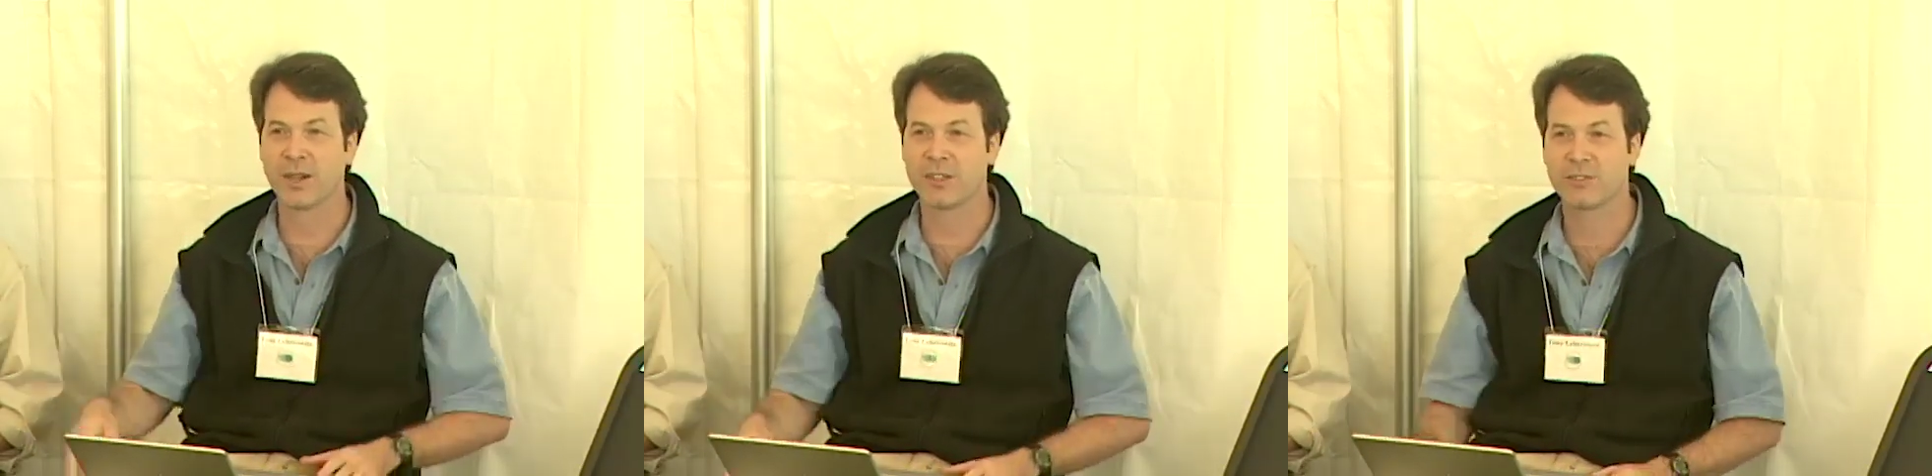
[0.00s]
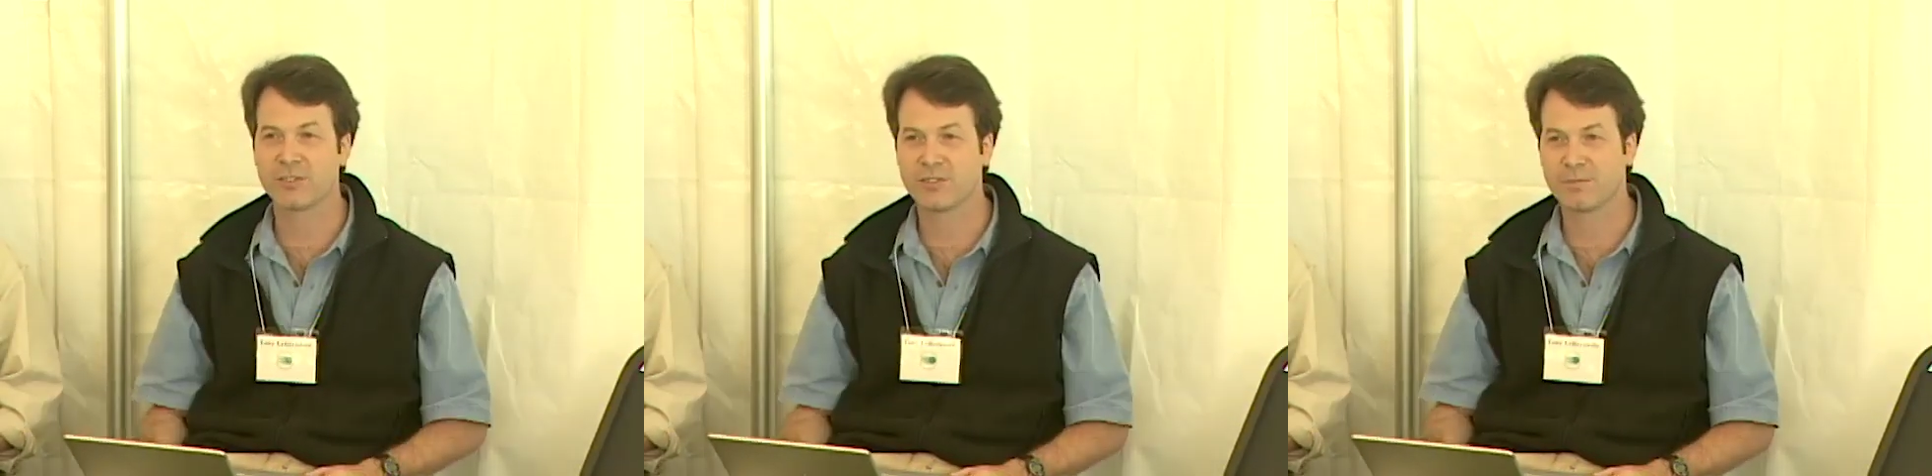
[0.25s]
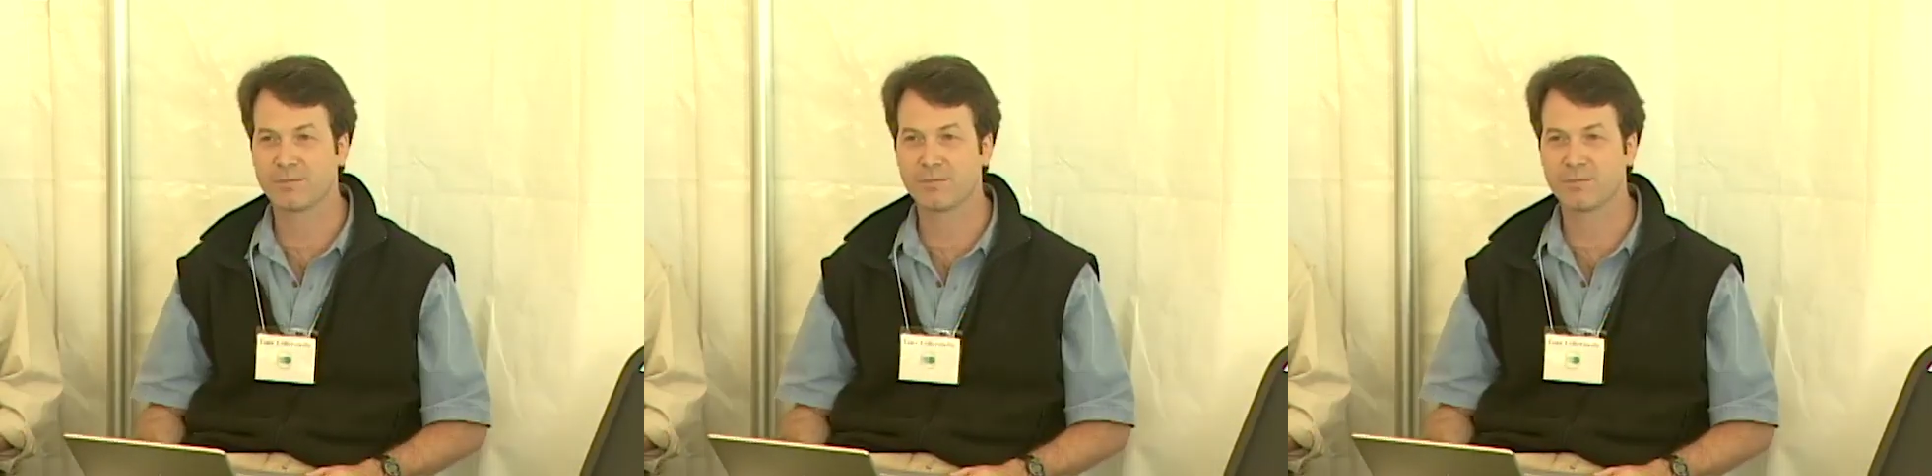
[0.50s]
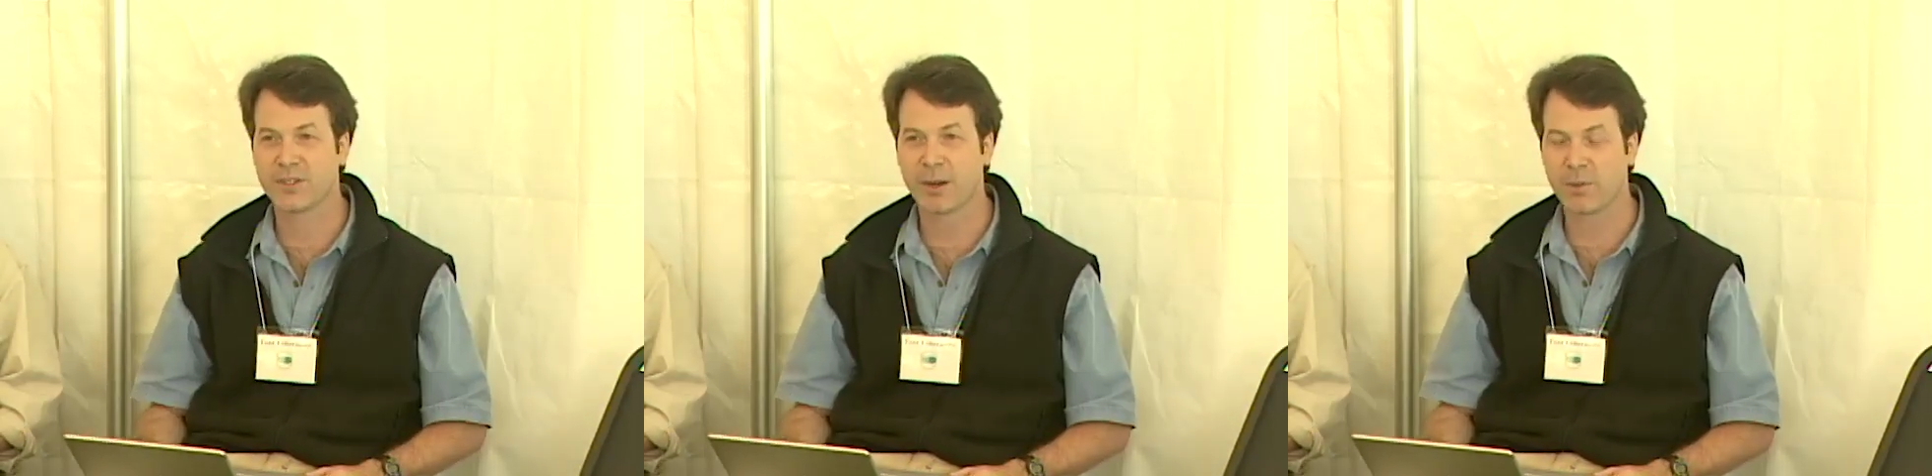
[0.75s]
much
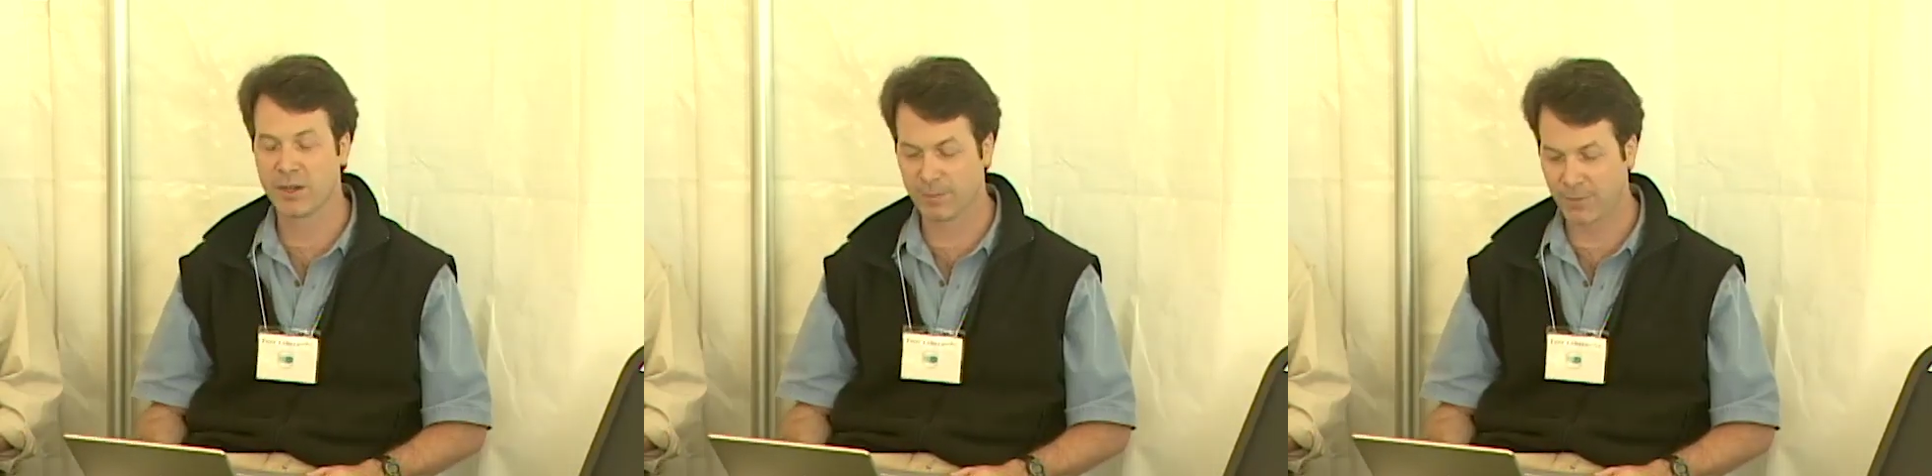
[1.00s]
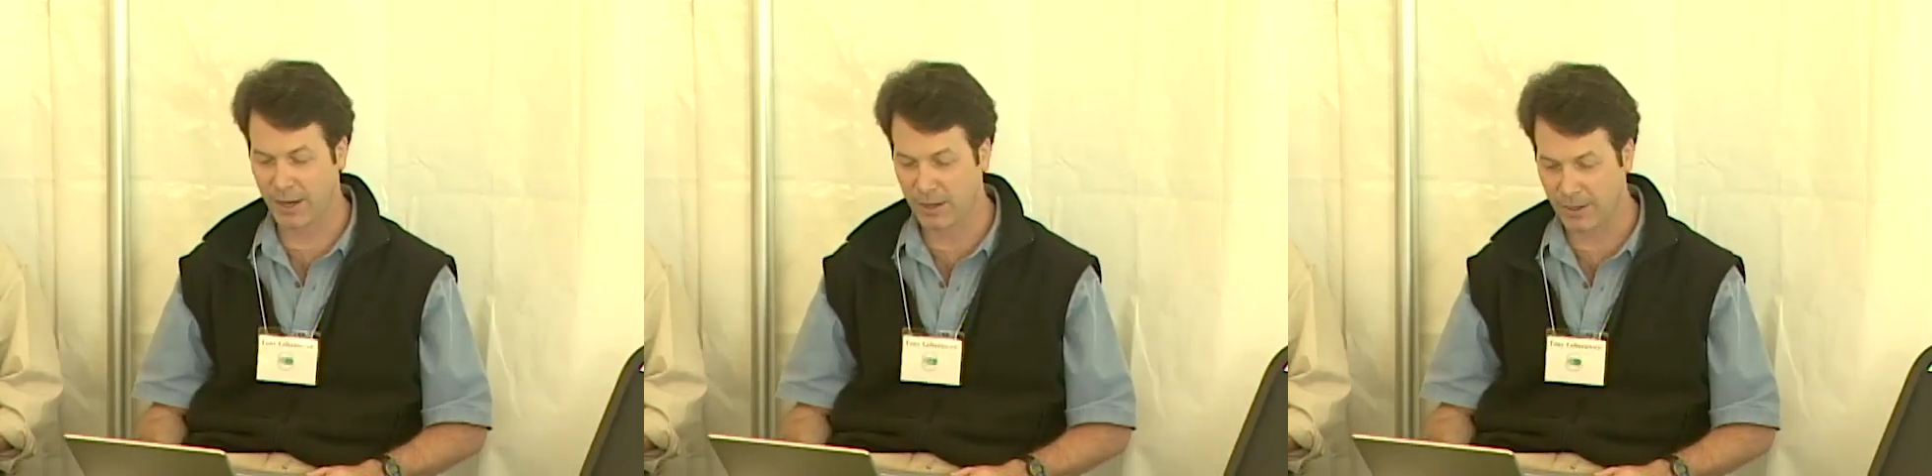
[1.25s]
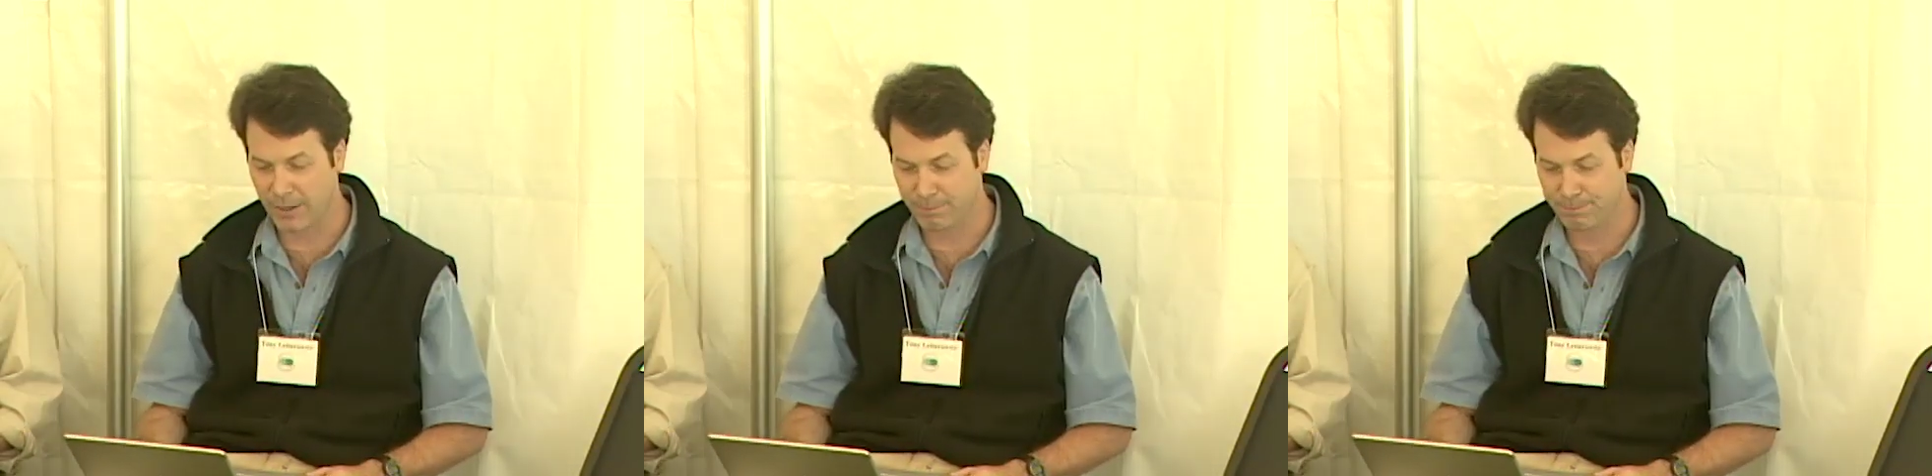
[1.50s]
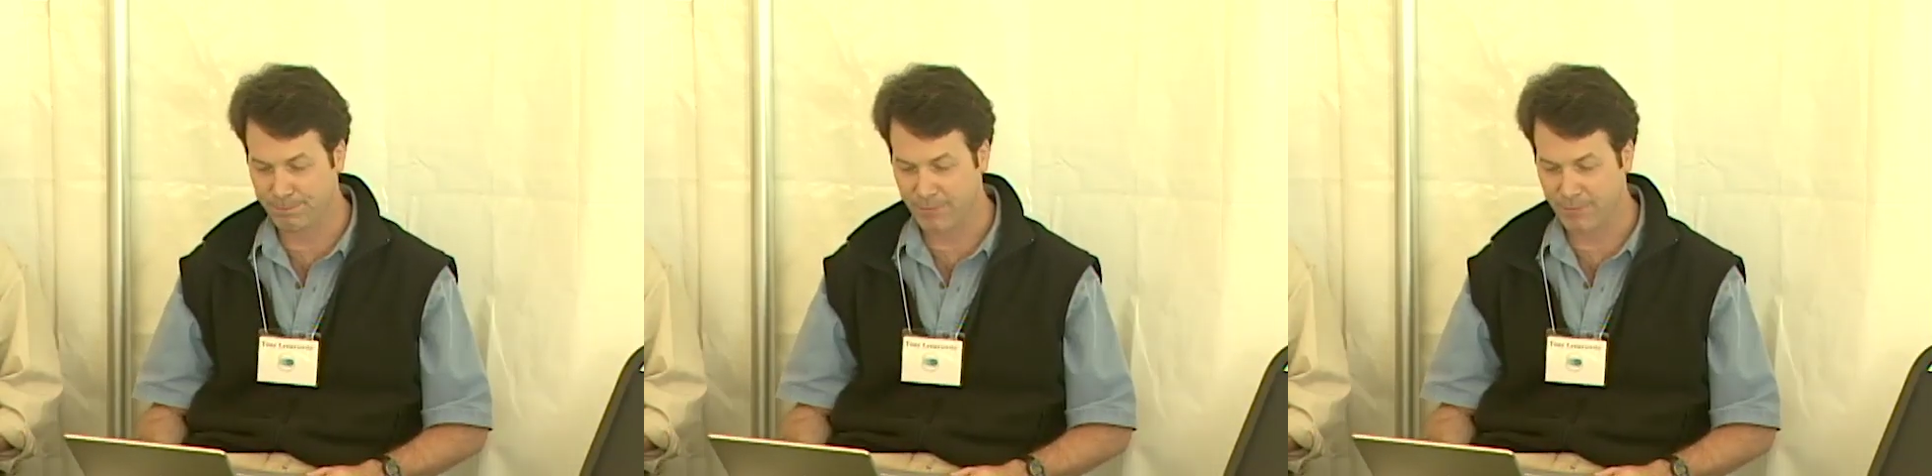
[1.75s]
separate and parallel.